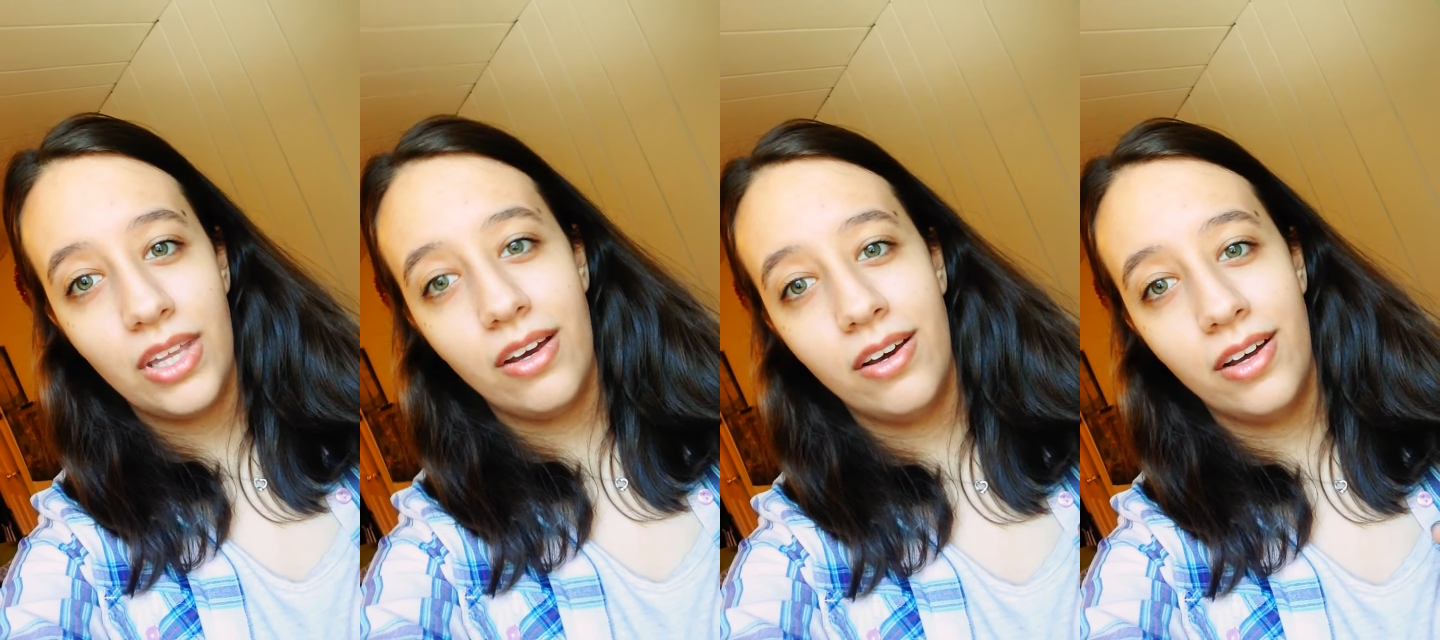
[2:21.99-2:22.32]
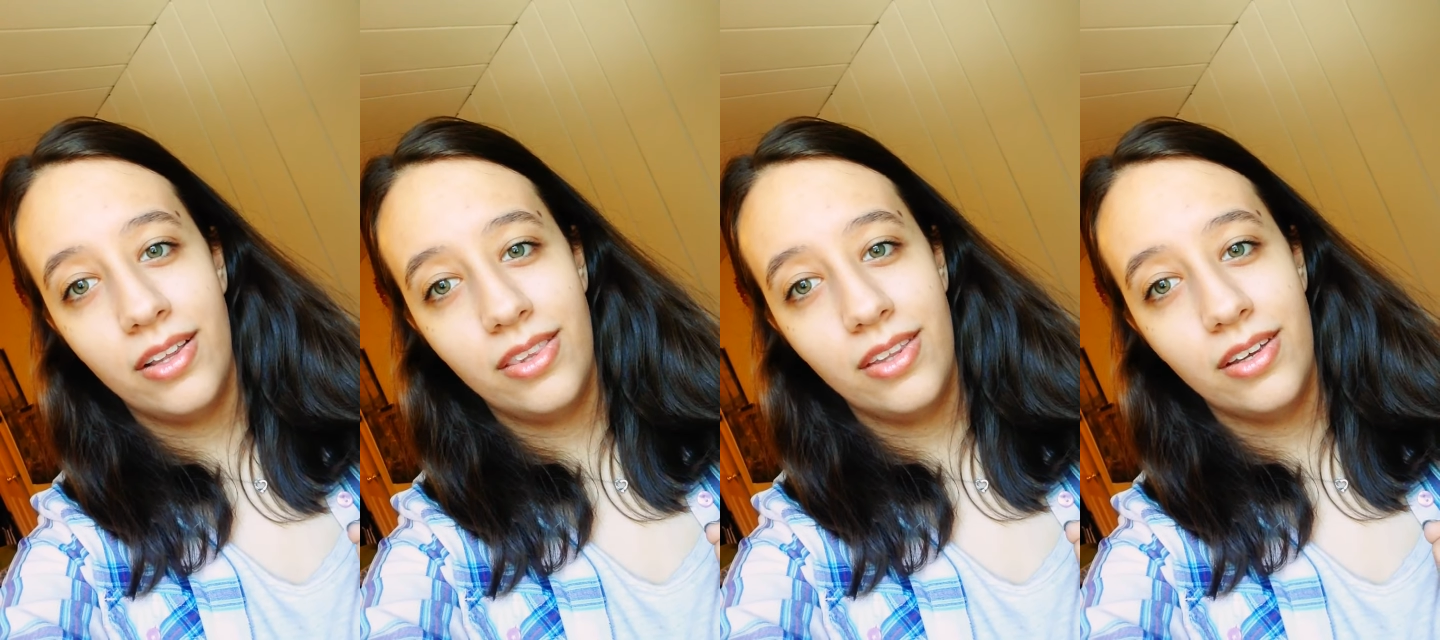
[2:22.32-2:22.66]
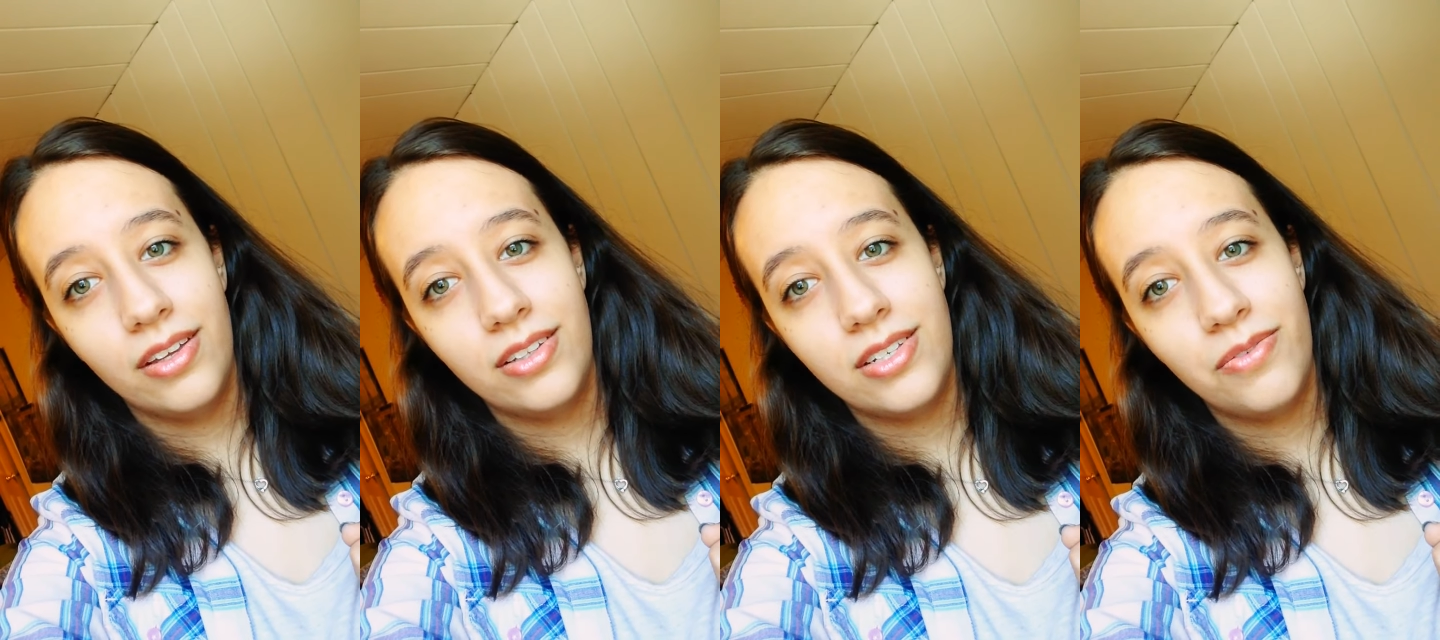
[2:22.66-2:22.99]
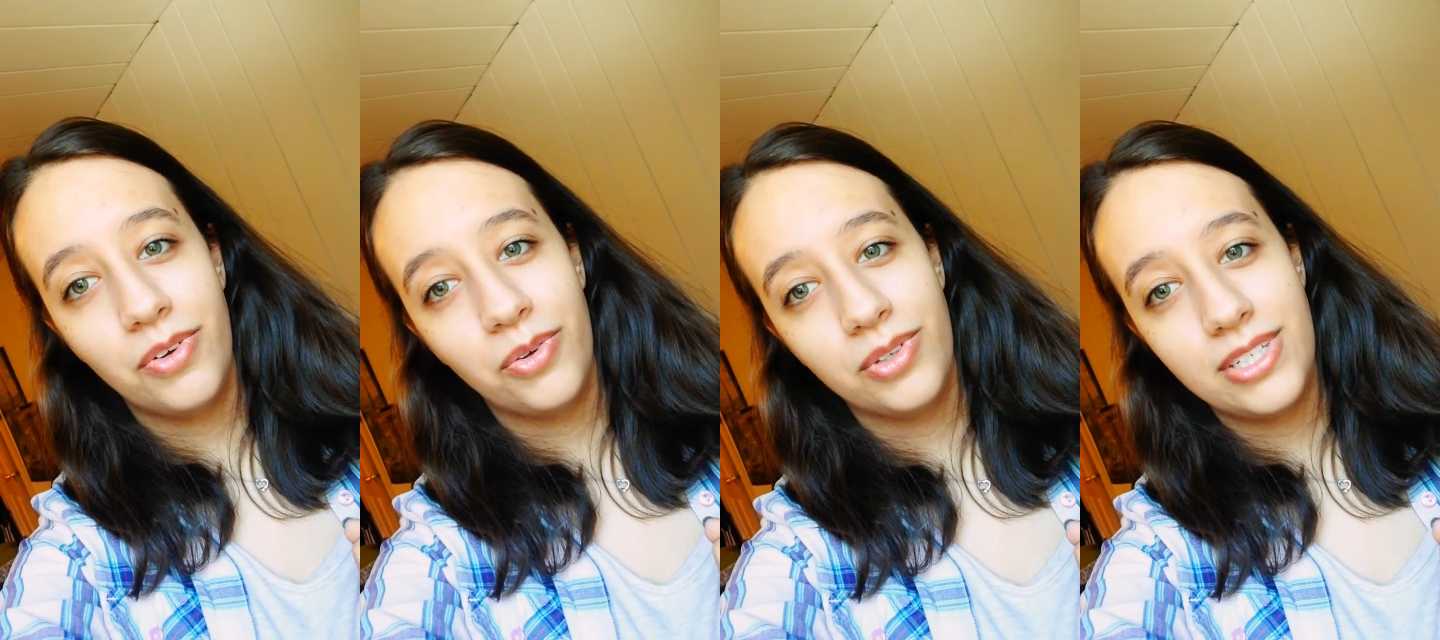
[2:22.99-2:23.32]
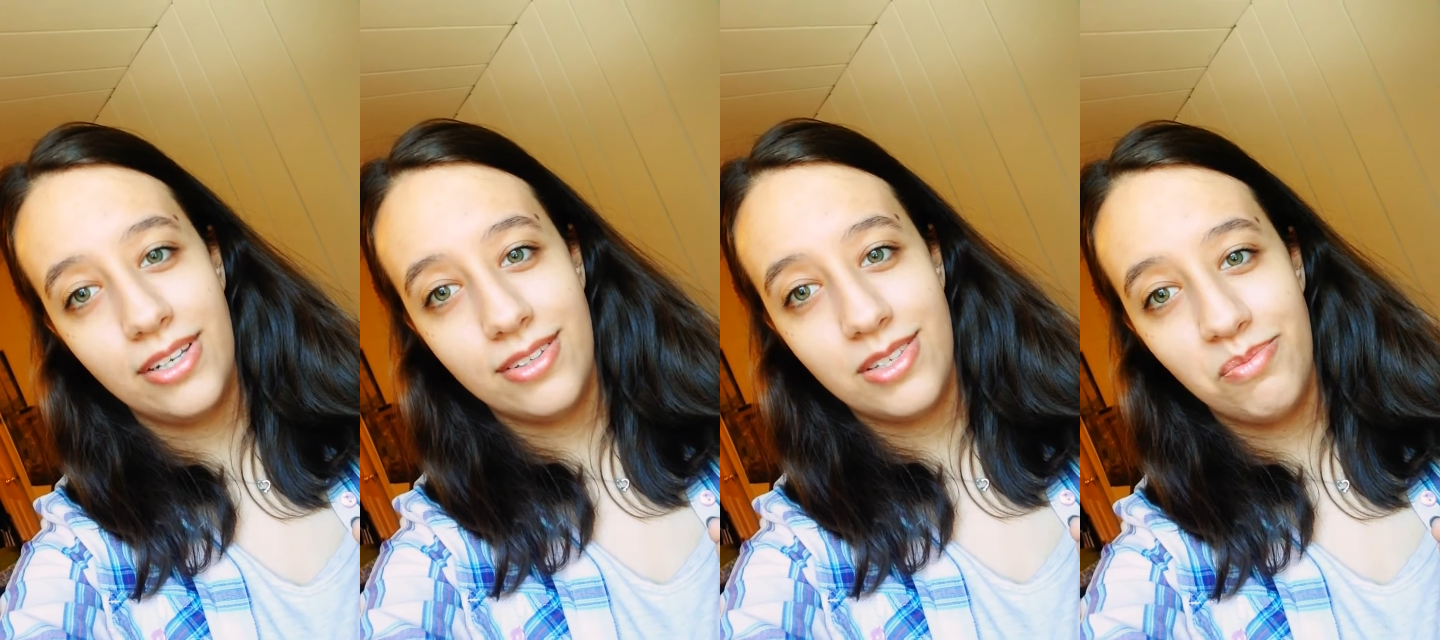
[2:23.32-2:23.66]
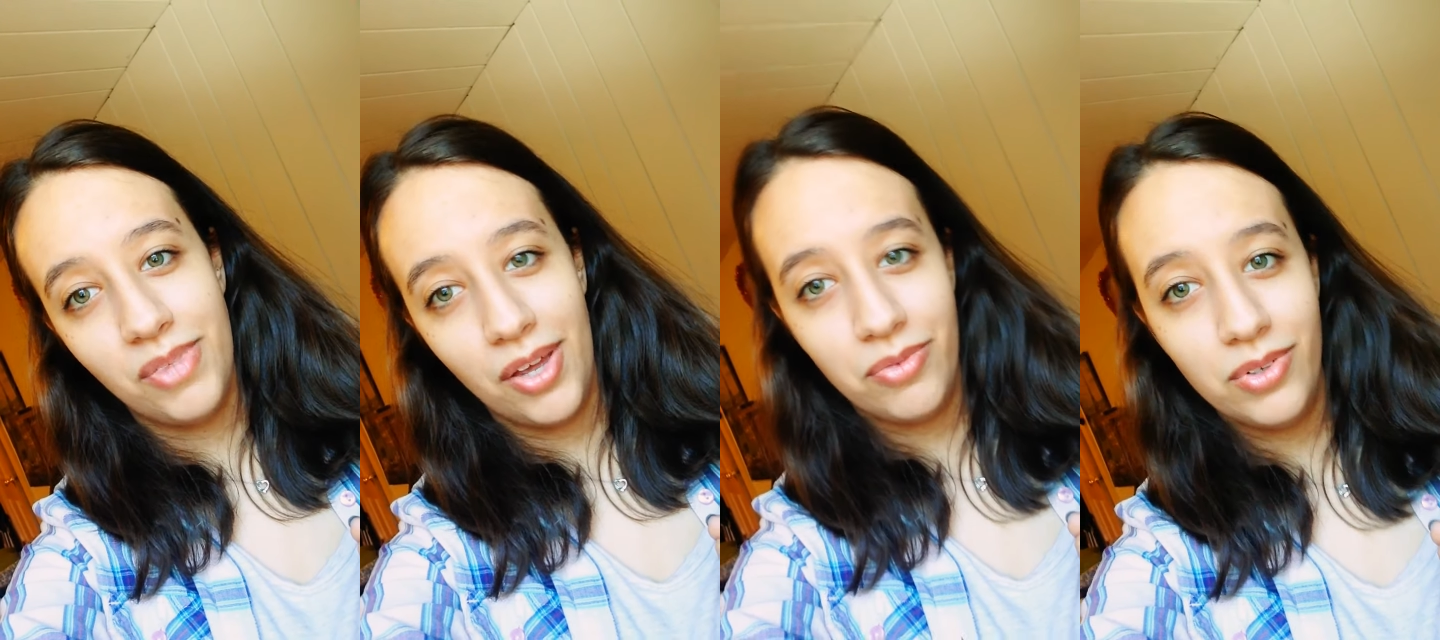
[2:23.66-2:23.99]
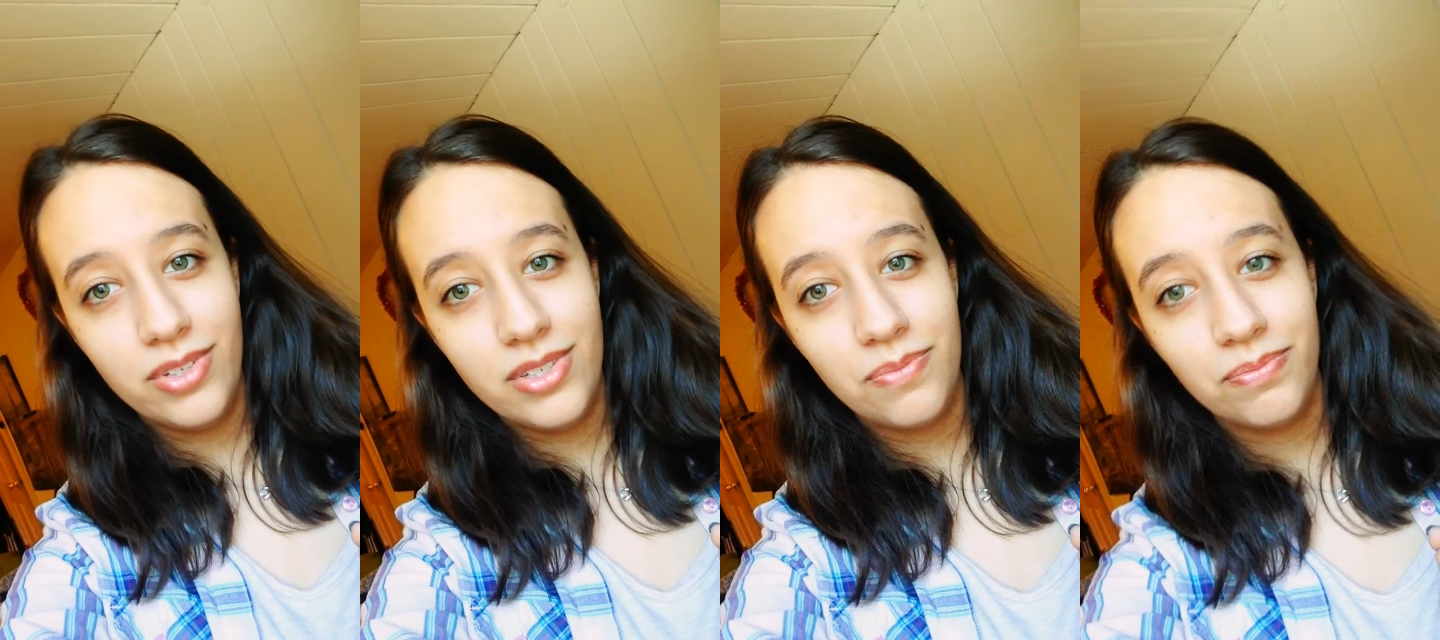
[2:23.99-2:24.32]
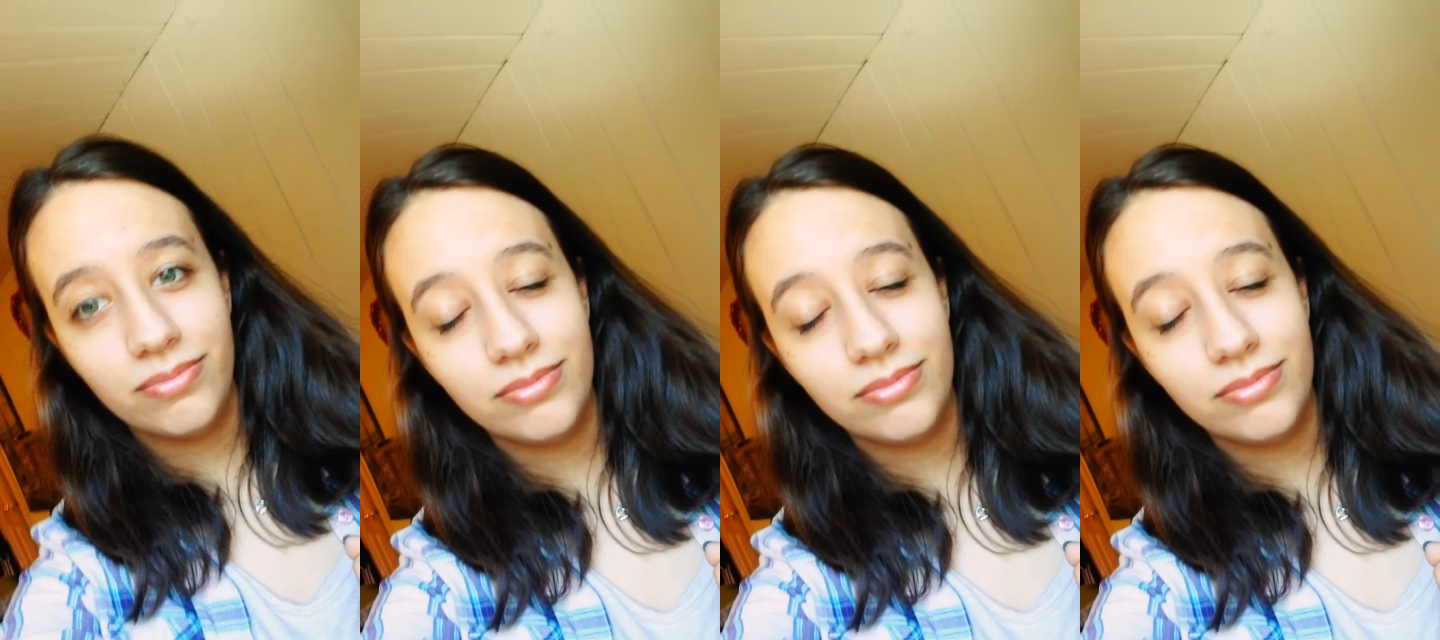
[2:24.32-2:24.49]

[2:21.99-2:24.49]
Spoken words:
the difficulty on some levels.